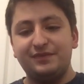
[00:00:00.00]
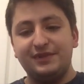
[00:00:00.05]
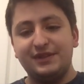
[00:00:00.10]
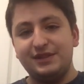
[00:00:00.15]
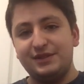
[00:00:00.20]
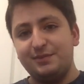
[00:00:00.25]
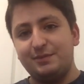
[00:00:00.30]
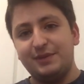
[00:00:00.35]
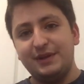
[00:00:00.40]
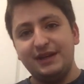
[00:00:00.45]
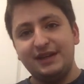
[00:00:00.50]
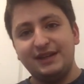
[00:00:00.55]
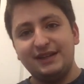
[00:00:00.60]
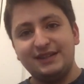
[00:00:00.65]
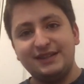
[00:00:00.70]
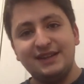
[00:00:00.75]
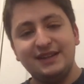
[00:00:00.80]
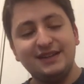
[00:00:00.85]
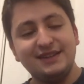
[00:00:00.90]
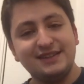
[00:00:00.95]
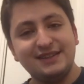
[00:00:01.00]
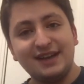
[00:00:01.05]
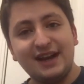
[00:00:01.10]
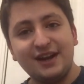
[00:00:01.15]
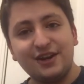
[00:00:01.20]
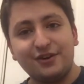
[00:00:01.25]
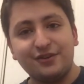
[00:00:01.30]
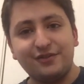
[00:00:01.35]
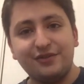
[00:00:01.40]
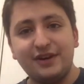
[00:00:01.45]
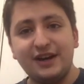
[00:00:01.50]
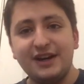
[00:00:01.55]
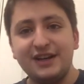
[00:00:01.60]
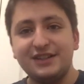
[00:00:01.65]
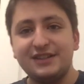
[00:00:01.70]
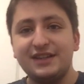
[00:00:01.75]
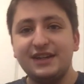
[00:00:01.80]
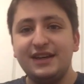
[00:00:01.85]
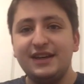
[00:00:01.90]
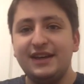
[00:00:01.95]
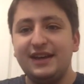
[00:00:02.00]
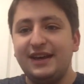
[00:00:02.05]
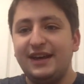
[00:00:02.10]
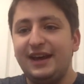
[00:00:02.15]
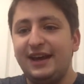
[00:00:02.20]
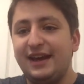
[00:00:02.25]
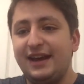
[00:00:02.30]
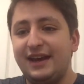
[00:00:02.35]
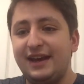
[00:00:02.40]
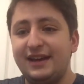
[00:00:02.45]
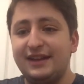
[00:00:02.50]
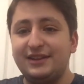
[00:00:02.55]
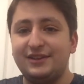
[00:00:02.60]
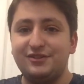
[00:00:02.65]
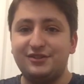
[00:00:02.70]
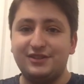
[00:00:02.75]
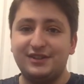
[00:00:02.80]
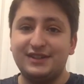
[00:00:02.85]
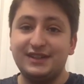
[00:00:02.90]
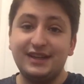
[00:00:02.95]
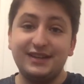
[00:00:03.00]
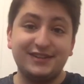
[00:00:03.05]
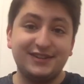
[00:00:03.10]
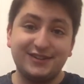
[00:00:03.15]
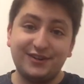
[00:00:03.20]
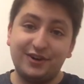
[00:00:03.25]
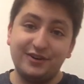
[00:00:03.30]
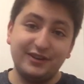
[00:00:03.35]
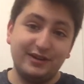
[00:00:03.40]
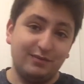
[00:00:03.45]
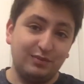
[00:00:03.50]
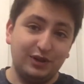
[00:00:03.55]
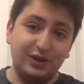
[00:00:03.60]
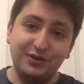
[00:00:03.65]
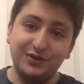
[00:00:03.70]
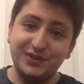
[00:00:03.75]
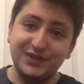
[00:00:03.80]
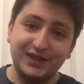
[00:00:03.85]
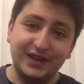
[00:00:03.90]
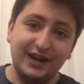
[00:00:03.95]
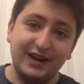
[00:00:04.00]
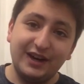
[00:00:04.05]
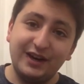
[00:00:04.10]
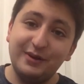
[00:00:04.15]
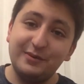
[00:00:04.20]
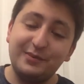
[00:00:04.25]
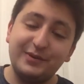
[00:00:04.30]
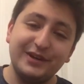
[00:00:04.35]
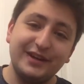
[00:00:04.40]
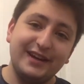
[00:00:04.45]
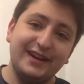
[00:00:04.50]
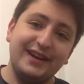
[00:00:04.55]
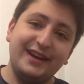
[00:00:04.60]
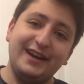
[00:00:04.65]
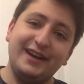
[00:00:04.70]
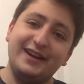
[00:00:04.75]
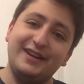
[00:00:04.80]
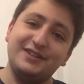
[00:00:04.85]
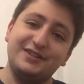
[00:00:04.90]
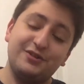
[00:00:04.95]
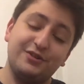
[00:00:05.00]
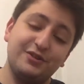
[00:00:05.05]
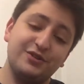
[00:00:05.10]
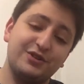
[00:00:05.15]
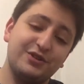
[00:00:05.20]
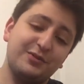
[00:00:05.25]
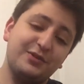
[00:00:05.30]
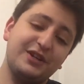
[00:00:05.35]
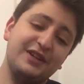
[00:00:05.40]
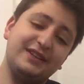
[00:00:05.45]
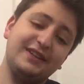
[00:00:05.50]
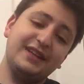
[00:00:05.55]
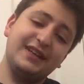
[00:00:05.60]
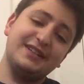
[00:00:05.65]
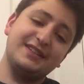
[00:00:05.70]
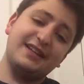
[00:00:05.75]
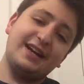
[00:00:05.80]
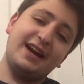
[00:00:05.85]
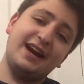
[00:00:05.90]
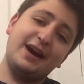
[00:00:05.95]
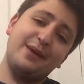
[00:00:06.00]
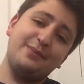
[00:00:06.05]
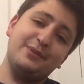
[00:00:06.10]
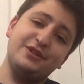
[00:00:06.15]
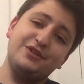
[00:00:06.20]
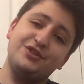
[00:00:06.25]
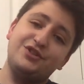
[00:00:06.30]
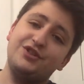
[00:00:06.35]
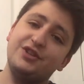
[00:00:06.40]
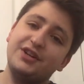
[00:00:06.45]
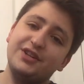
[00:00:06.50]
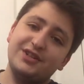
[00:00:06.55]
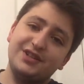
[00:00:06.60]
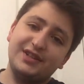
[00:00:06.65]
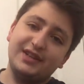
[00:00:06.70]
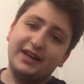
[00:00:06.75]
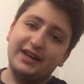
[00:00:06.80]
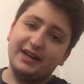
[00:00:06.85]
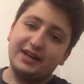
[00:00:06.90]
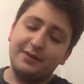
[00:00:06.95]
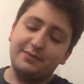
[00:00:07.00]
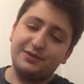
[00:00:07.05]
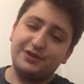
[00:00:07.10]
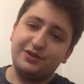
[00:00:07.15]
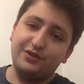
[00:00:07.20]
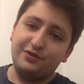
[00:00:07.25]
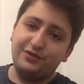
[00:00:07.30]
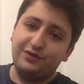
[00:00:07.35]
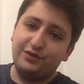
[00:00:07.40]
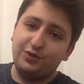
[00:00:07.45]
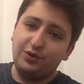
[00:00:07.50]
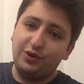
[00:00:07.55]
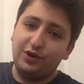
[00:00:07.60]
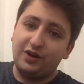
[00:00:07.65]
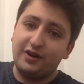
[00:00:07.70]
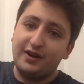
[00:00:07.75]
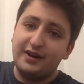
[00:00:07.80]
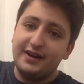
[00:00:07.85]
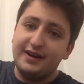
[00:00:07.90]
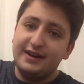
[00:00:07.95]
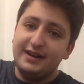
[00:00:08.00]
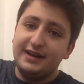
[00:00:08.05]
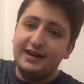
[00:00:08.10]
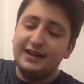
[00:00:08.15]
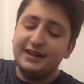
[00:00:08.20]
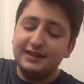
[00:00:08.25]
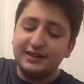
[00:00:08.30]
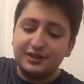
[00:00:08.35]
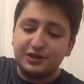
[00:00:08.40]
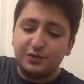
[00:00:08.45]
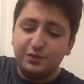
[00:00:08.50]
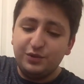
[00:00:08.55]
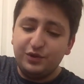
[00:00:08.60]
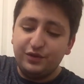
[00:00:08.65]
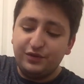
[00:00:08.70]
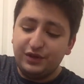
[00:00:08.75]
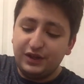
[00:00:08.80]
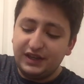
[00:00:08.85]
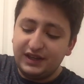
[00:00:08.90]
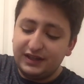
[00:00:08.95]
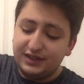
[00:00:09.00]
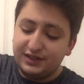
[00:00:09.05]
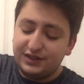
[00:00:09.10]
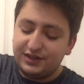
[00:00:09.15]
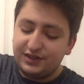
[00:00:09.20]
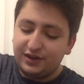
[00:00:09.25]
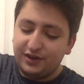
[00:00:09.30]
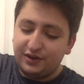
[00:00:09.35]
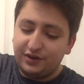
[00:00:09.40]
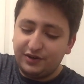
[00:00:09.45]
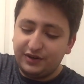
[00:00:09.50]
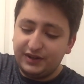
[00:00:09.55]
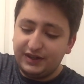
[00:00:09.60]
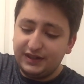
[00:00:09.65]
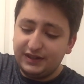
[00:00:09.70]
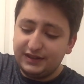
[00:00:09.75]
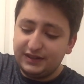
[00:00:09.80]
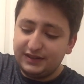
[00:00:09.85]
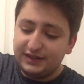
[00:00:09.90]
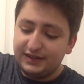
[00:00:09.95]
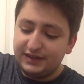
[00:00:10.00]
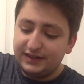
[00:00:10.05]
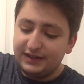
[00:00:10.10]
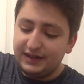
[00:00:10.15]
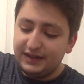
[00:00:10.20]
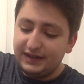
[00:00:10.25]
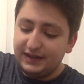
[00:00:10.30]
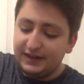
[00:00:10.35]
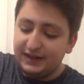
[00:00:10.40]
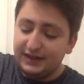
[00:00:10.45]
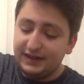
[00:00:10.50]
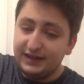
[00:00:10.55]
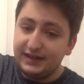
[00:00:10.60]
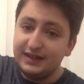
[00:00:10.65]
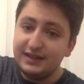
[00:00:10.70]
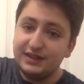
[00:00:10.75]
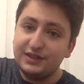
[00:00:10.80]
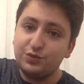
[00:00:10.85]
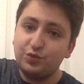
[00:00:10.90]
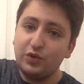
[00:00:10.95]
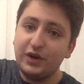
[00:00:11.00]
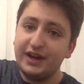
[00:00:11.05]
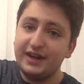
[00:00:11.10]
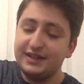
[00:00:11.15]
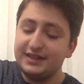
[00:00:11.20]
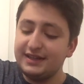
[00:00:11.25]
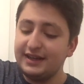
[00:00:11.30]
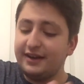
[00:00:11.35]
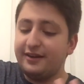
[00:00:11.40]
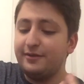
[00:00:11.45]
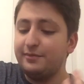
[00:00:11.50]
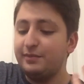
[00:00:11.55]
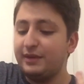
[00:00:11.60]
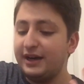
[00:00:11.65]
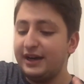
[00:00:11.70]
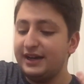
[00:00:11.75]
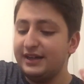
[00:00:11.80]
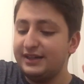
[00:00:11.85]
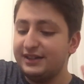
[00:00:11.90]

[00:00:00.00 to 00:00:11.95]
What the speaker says: this big sacrifice, and there's a Death Star that blows up, and so there's so many things that happen just like Episode 4 in this movie, and so it is weighed down by